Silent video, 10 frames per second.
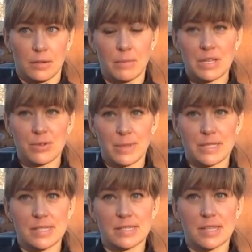
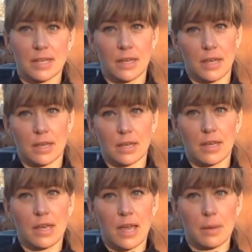measurements, it's a
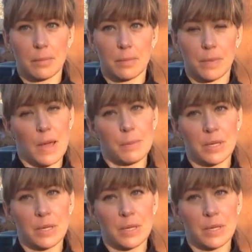cup